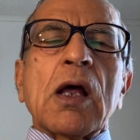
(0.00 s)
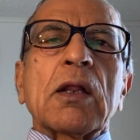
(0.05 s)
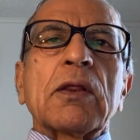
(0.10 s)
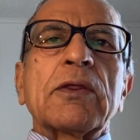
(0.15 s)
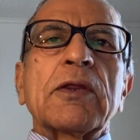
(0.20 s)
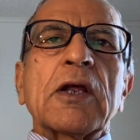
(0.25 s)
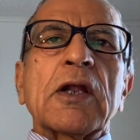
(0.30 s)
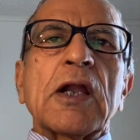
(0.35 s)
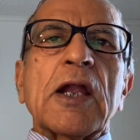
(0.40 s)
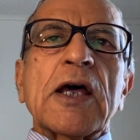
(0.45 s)

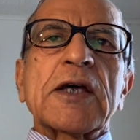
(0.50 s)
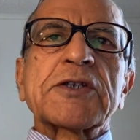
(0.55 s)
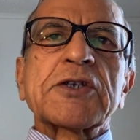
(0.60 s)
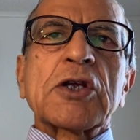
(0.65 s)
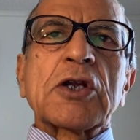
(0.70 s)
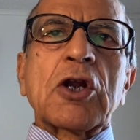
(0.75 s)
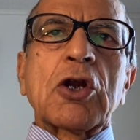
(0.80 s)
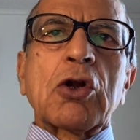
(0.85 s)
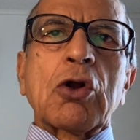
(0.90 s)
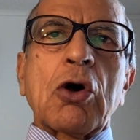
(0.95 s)
The
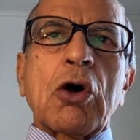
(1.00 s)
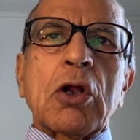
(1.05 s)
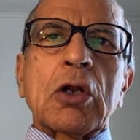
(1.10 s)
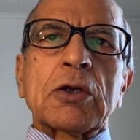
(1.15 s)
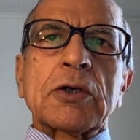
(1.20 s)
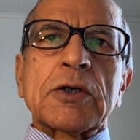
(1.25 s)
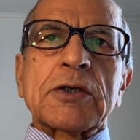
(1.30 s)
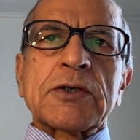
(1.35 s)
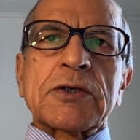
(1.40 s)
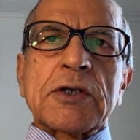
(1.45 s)
lesson in all
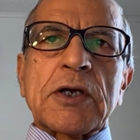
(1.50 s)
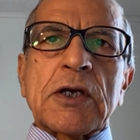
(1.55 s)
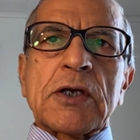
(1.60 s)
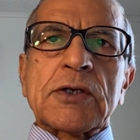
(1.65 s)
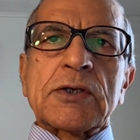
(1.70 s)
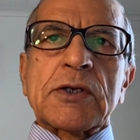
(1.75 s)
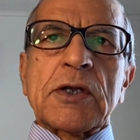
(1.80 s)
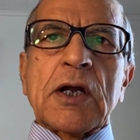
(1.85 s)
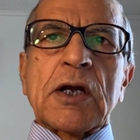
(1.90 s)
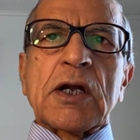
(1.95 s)
this
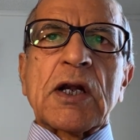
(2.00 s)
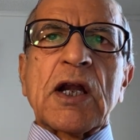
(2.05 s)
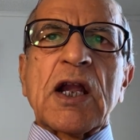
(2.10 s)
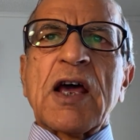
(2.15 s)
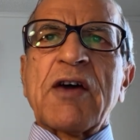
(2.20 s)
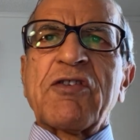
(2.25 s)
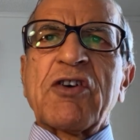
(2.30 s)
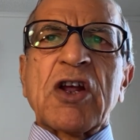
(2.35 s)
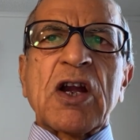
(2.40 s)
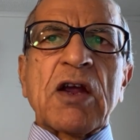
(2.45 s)
is that
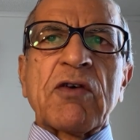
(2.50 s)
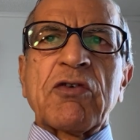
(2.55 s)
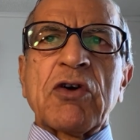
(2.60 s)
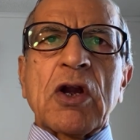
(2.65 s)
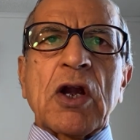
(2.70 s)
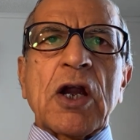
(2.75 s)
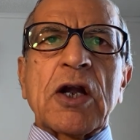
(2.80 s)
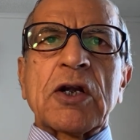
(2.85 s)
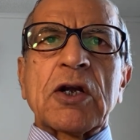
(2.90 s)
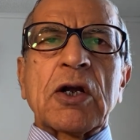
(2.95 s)
never ever
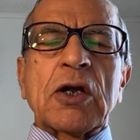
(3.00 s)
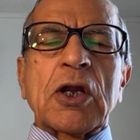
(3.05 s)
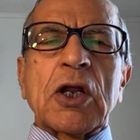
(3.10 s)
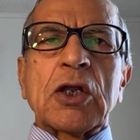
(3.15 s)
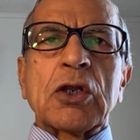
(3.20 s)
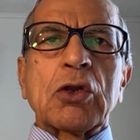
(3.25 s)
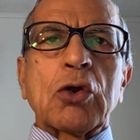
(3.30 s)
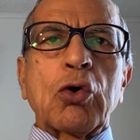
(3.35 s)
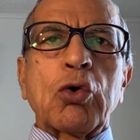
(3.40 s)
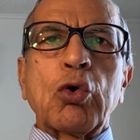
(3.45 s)

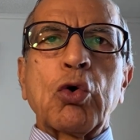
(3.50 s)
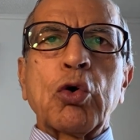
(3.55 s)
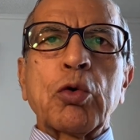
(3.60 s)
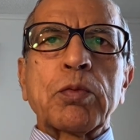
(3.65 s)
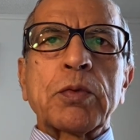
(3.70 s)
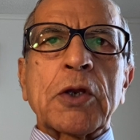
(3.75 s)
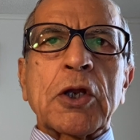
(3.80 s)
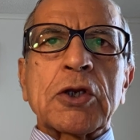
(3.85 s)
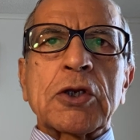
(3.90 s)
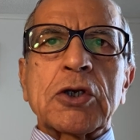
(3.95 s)
entertain the
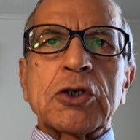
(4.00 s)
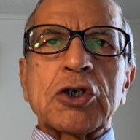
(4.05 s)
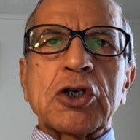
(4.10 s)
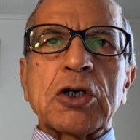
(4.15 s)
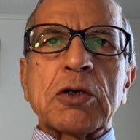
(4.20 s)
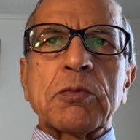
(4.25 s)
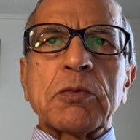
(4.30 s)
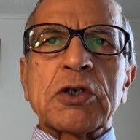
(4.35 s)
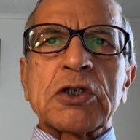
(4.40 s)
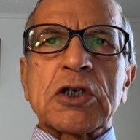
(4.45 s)
hope that the
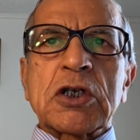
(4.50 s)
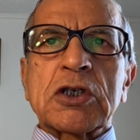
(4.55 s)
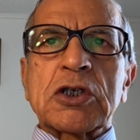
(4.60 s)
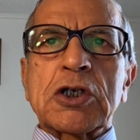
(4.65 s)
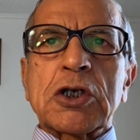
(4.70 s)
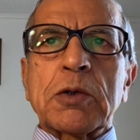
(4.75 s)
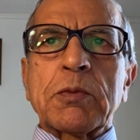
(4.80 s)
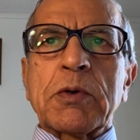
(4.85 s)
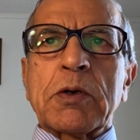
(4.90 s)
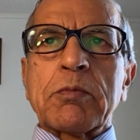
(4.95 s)
Germans and
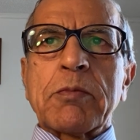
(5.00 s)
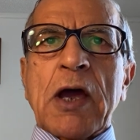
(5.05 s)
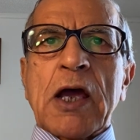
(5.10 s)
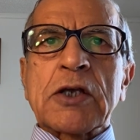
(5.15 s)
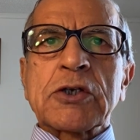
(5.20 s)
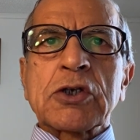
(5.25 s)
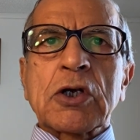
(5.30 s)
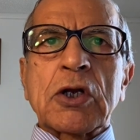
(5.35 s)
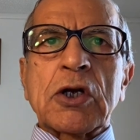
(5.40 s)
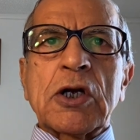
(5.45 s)
German
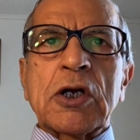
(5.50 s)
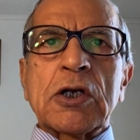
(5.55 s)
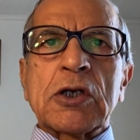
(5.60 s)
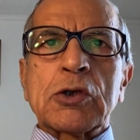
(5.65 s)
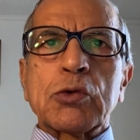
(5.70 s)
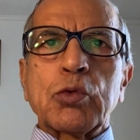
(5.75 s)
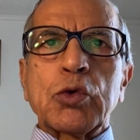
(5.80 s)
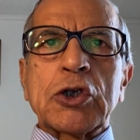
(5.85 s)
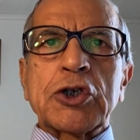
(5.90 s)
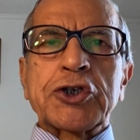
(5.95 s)
masqueraders
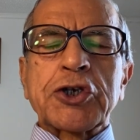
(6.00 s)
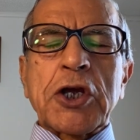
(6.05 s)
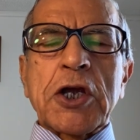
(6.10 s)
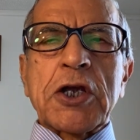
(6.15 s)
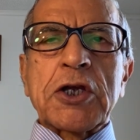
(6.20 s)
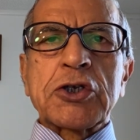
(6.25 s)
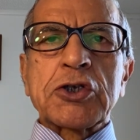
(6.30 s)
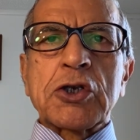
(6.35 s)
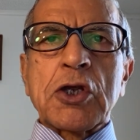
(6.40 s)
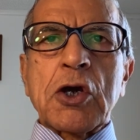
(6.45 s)
will
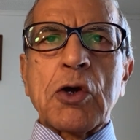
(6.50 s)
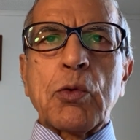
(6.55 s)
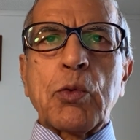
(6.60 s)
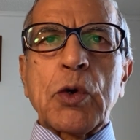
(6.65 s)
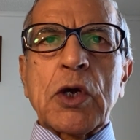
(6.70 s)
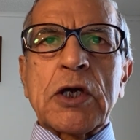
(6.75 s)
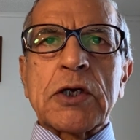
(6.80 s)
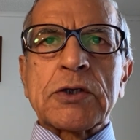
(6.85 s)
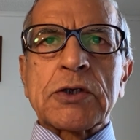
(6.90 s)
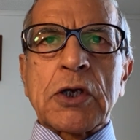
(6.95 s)
change their
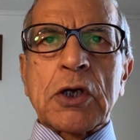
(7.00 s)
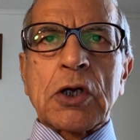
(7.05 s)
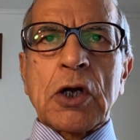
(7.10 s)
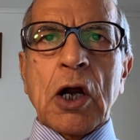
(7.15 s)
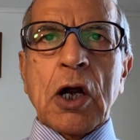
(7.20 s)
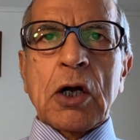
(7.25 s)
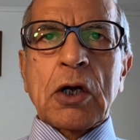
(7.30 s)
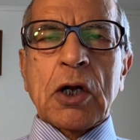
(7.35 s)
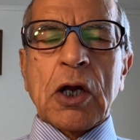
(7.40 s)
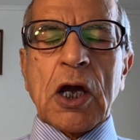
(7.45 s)
ways in
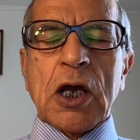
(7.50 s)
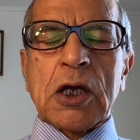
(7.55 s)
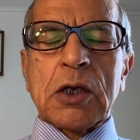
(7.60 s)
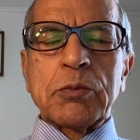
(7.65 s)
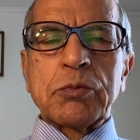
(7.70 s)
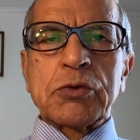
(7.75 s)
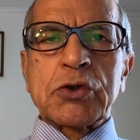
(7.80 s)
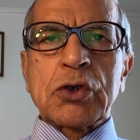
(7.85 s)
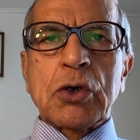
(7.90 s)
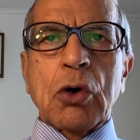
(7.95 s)
our
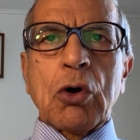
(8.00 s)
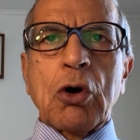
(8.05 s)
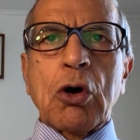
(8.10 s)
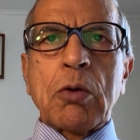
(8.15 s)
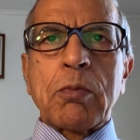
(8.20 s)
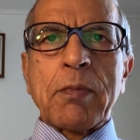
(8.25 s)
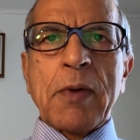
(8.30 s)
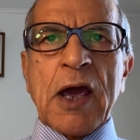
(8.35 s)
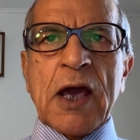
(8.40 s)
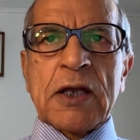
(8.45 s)
times or
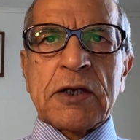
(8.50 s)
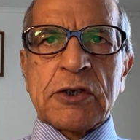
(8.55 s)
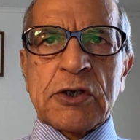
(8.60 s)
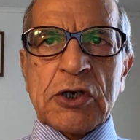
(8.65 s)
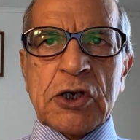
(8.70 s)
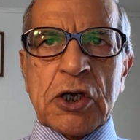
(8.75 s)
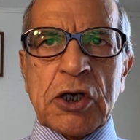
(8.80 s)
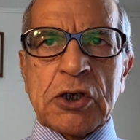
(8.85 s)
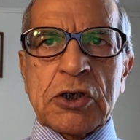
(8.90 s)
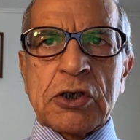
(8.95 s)
man's
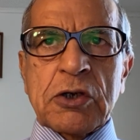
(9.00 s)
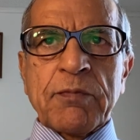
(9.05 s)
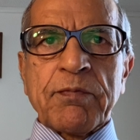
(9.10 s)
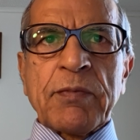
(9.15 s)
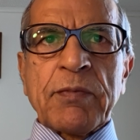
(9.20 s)
age.